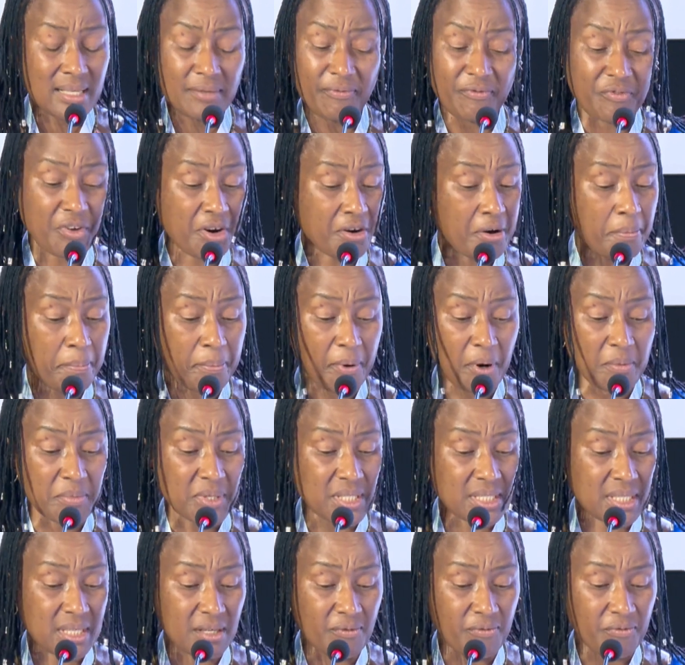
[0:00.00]
very
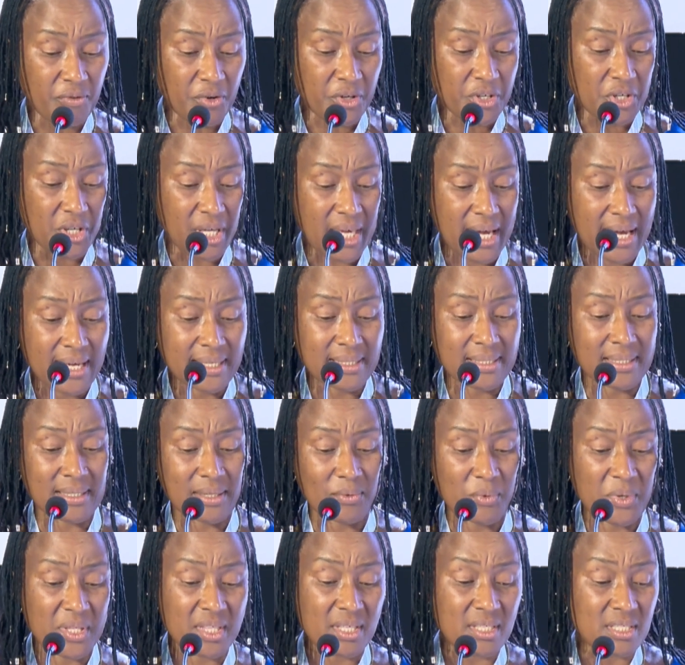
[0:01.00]
promising for Uganda
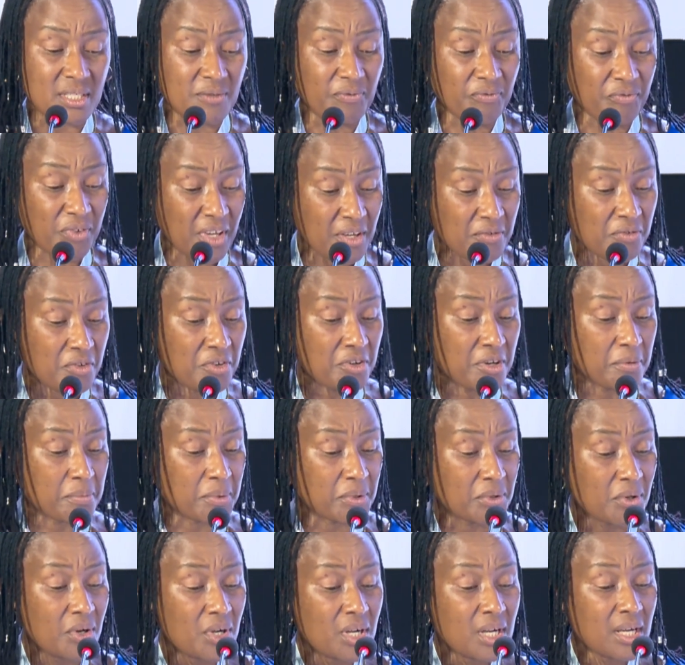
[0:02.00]
with its
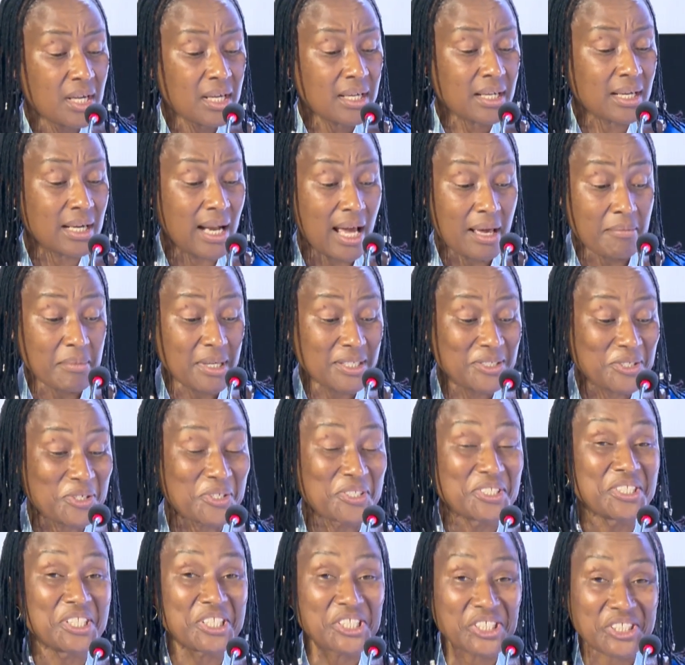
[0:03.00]
favorable climate
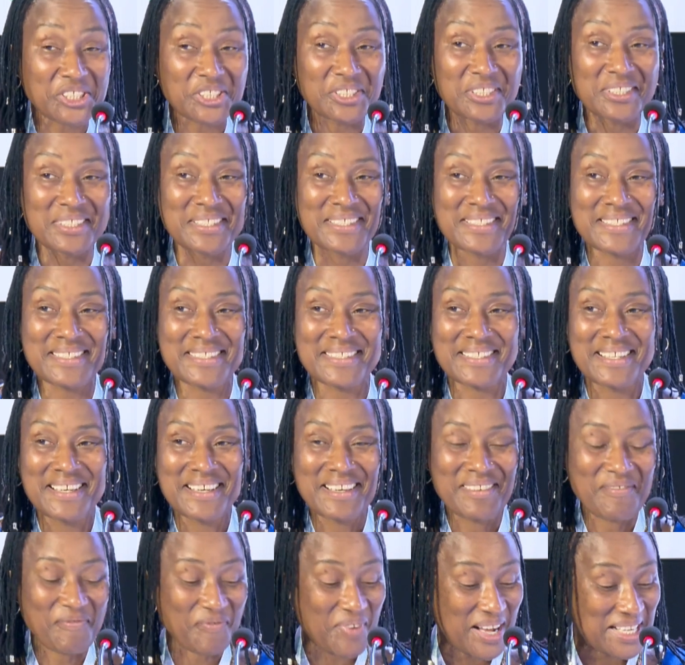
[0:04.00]
conditions,
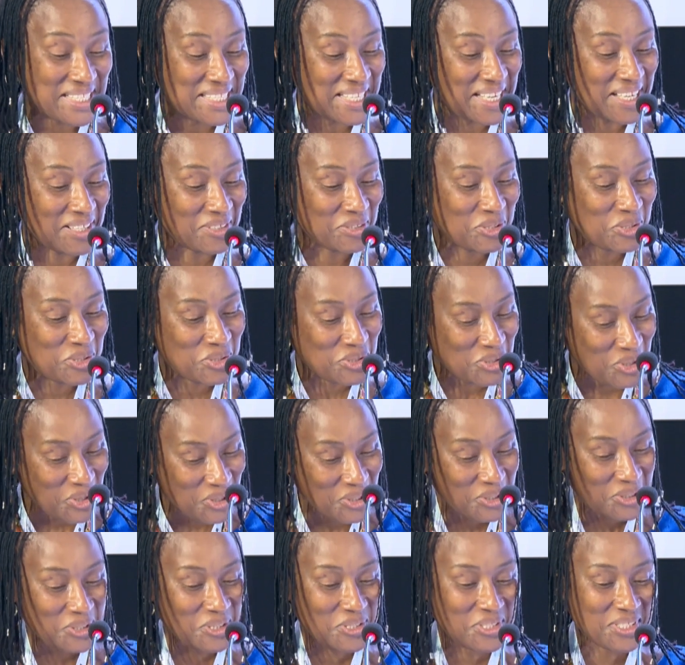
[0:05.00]
fertile
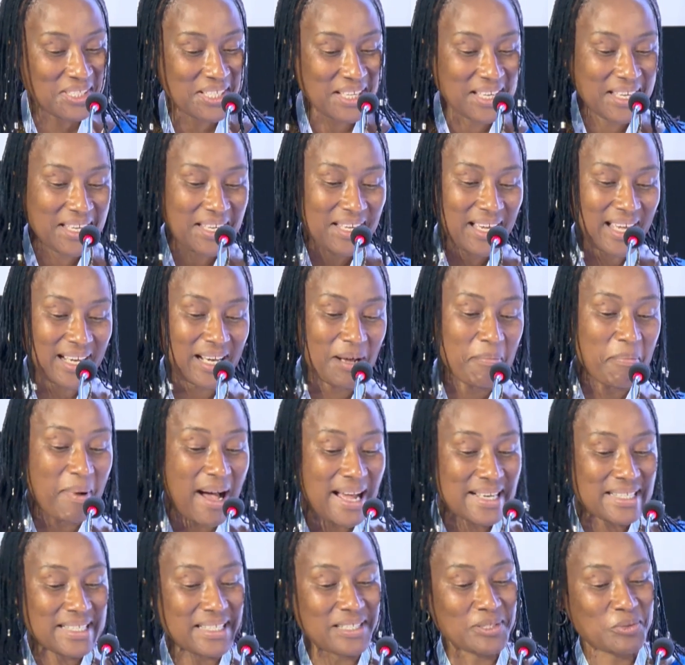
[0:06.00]
soils, and
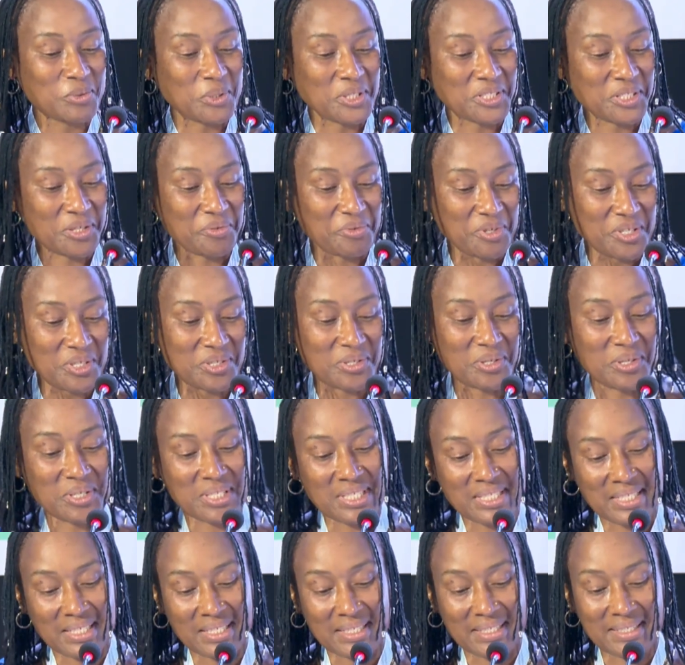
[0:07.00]
abundant water
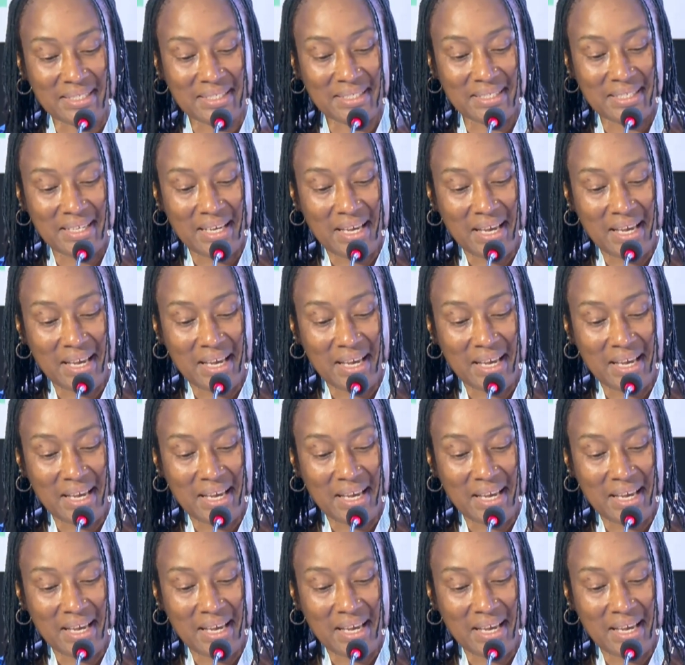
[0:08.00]
resources.